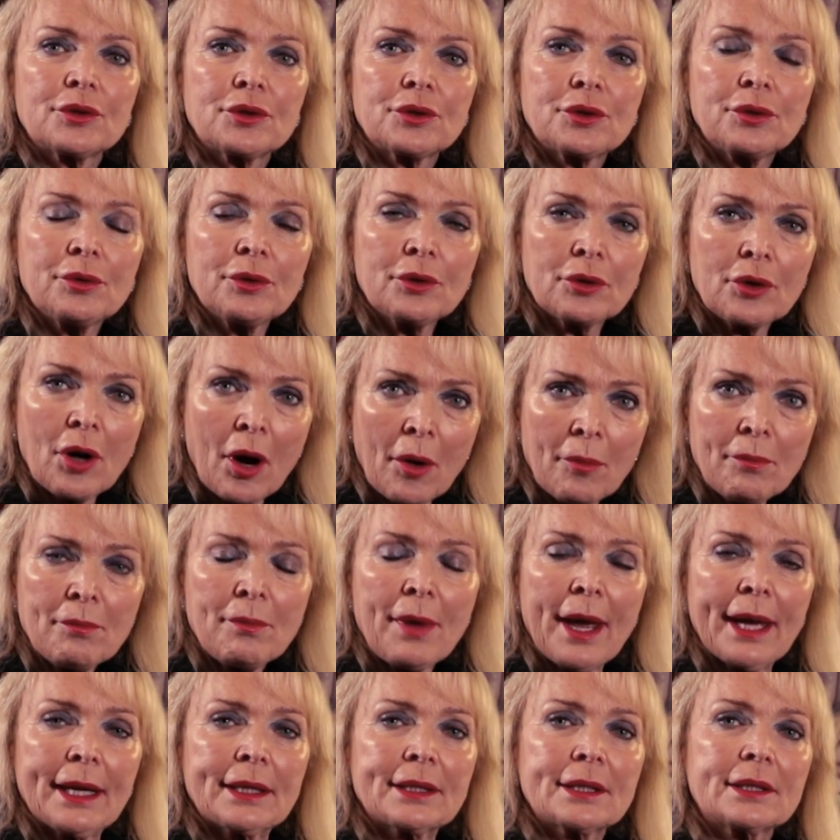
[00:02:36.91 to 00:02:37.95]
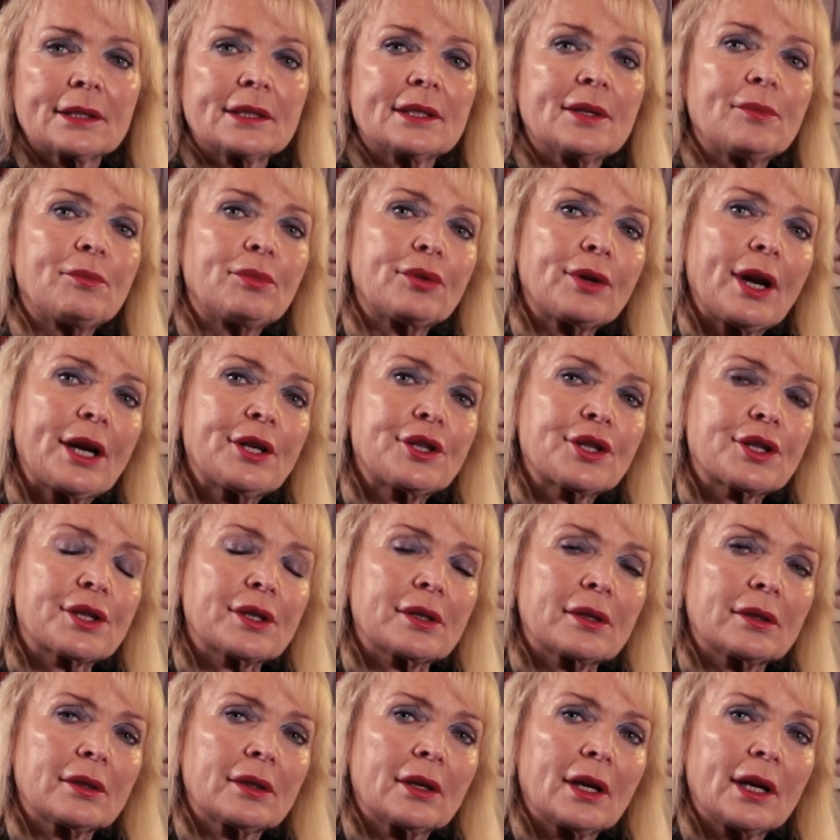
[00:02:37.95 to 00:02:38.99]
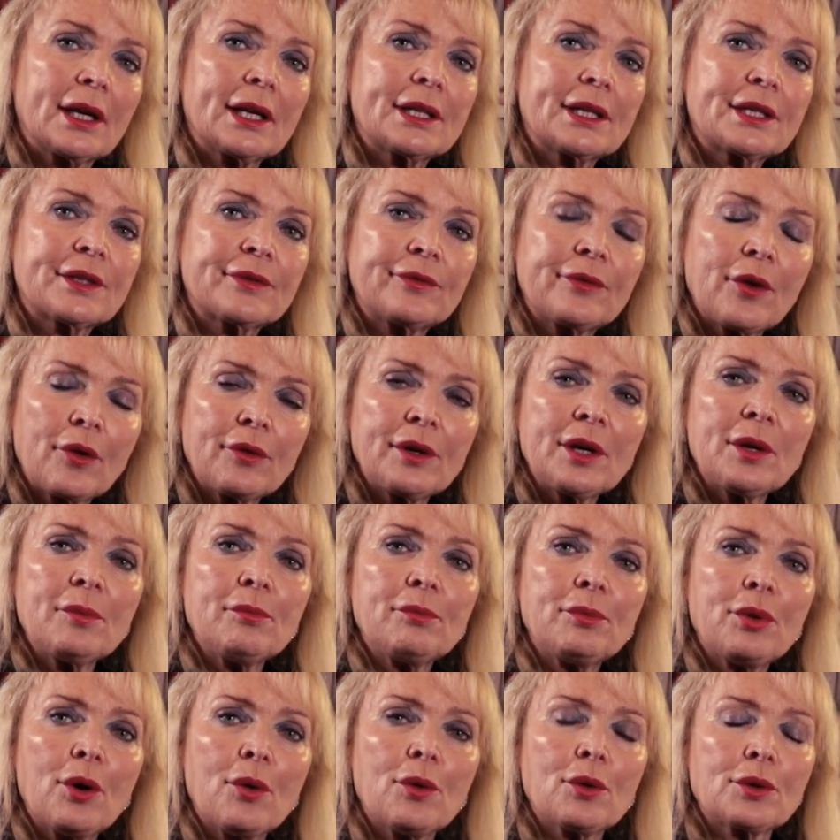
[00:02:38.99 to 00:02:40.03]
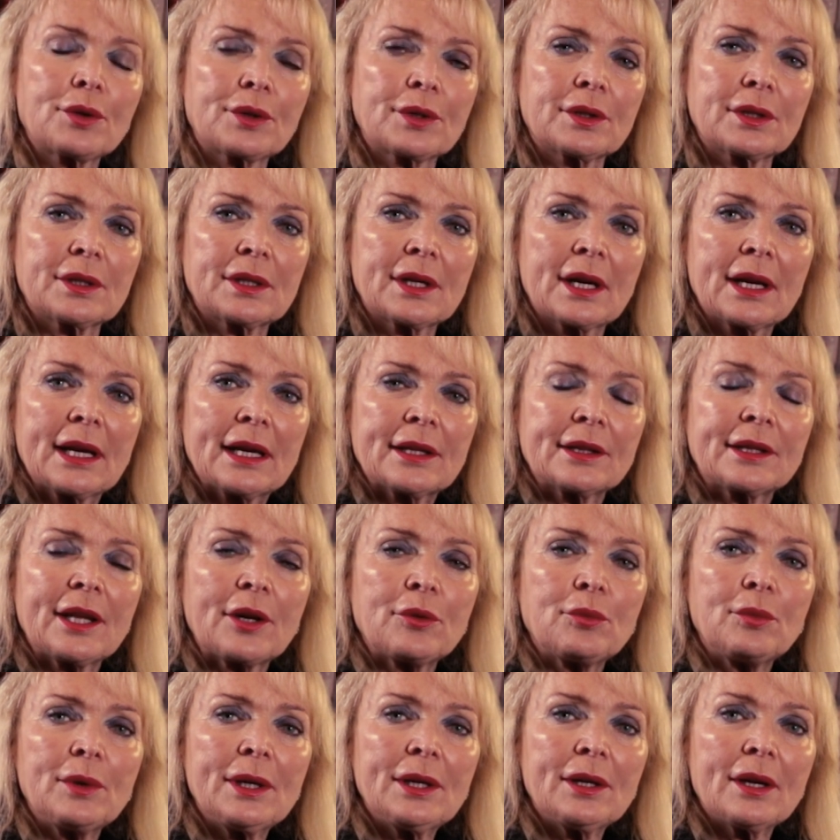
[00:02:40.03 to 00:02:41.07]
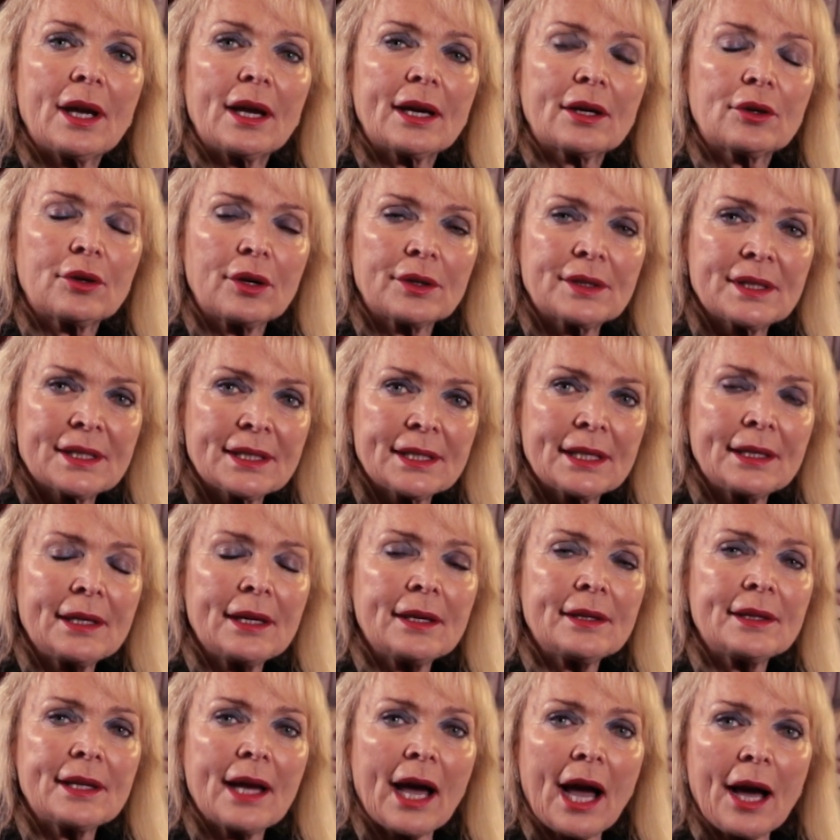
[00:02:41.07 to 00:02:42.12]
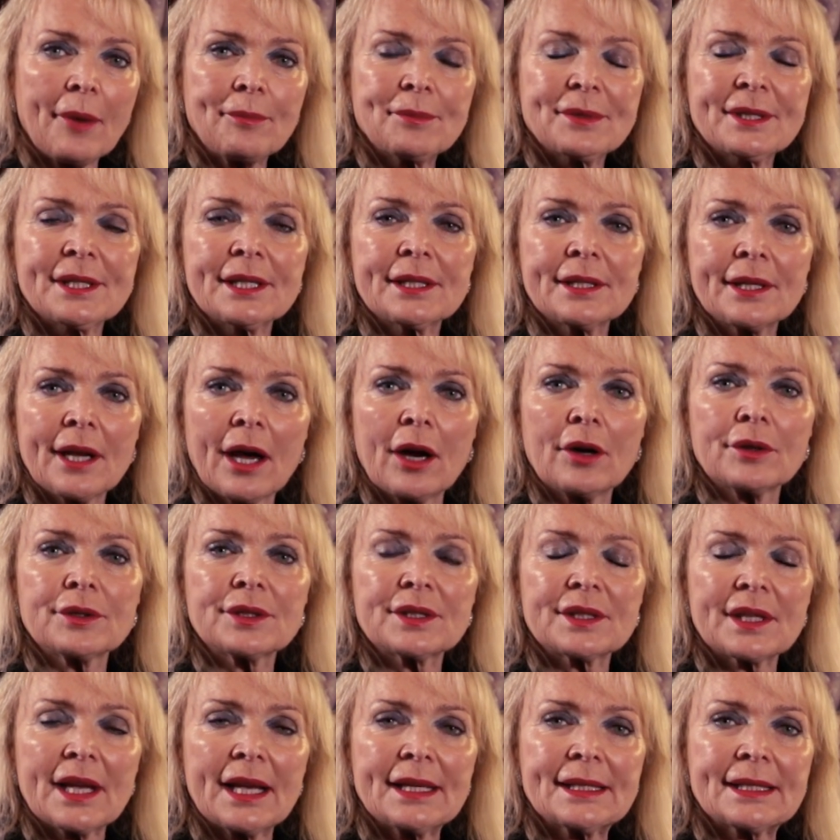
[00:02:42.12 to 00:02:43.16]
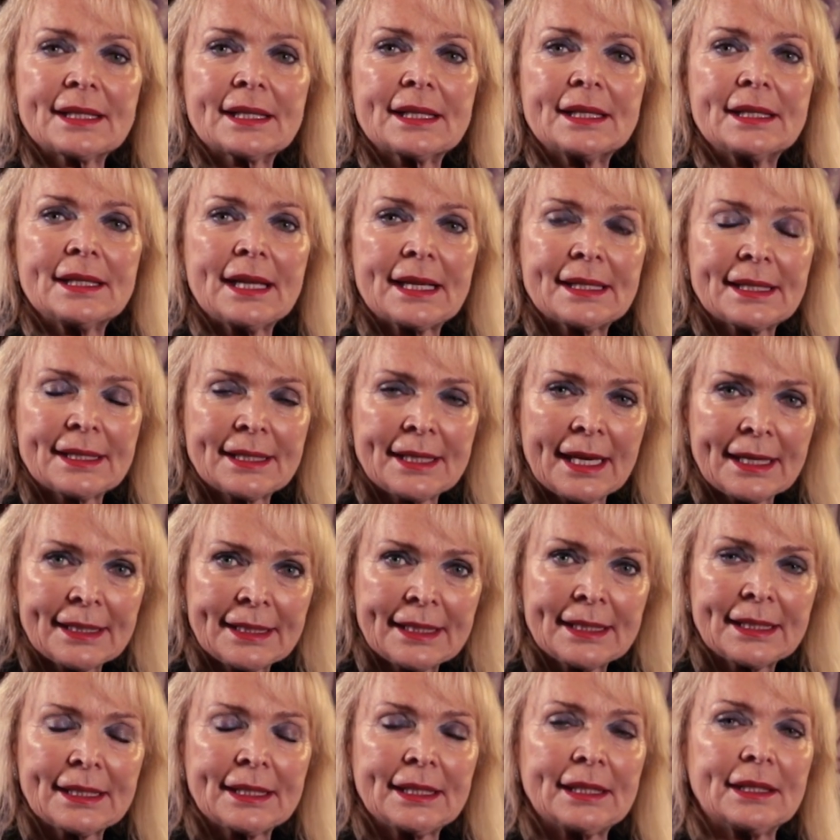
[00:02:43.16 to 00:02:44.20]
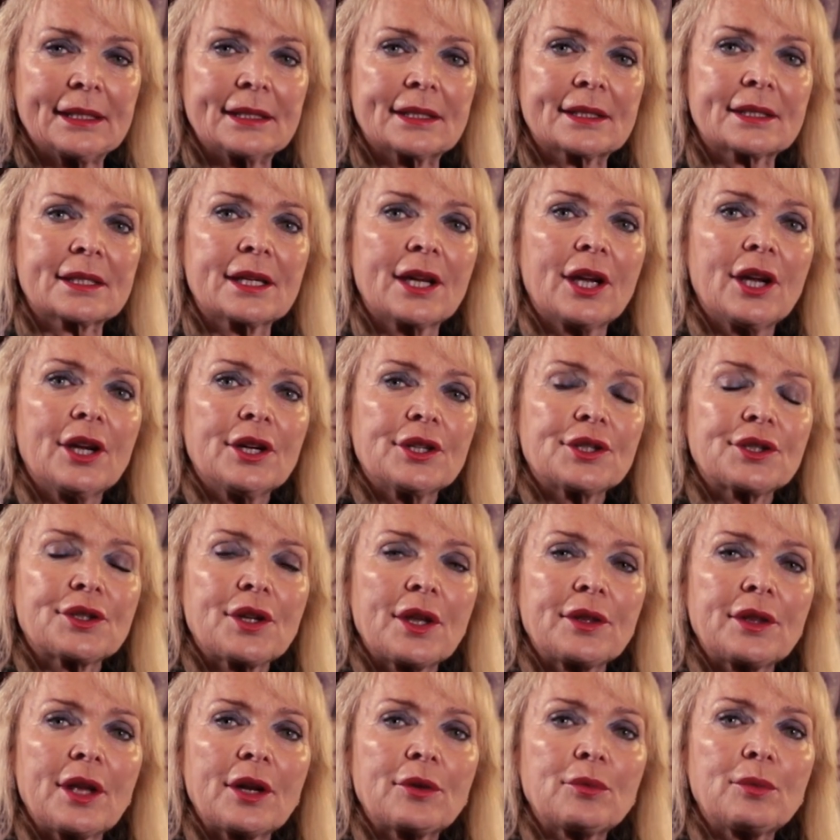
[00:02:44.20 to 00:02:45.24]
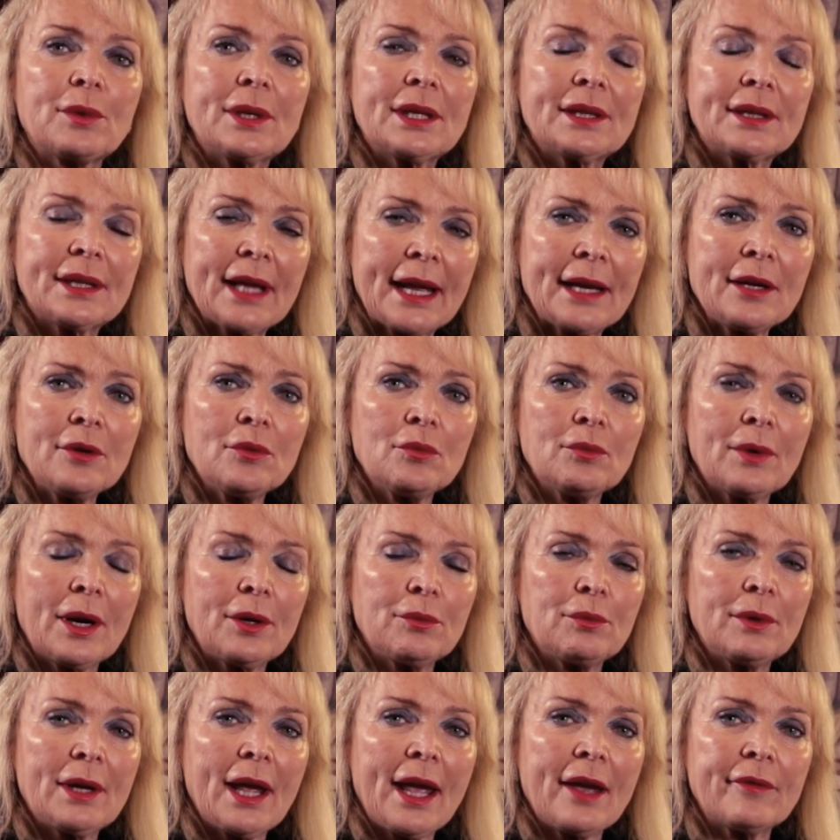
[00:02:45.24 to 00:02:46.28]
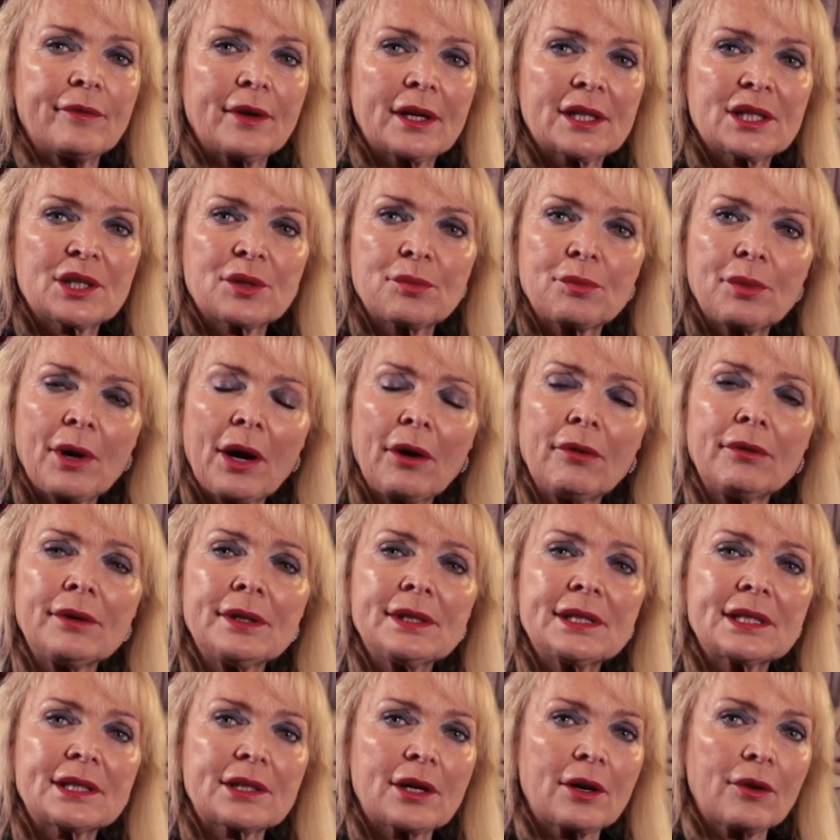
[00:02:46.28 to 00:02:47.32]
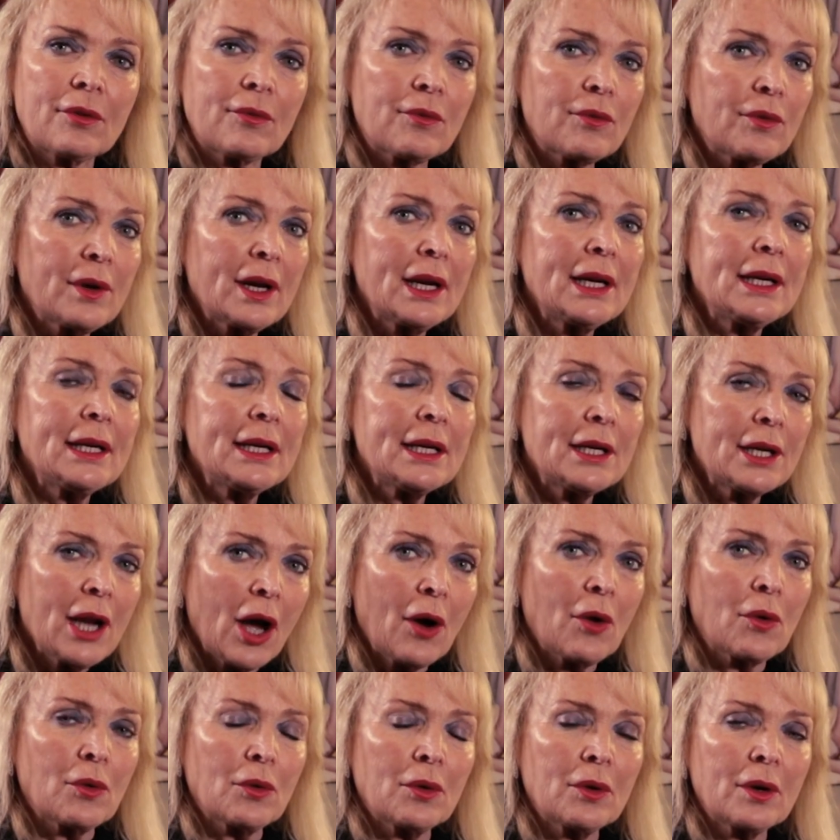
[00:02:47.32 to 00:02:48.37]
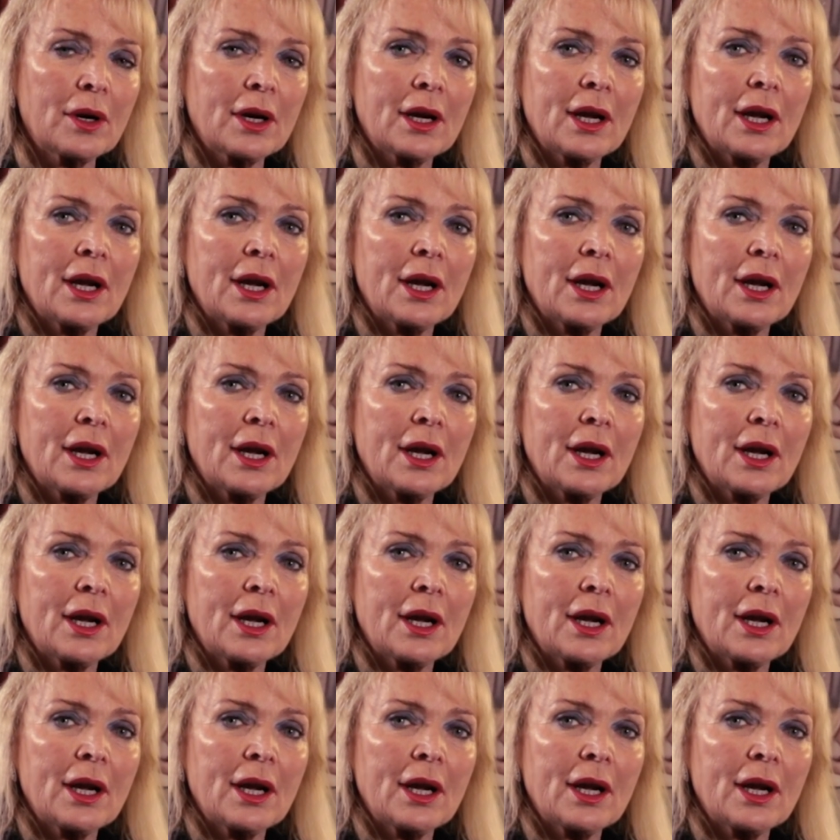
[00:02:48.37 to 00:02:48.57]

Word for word: To combat depression, it's very important that we consider the ups and downs as necessities, so that we then, when we have experienced a really low,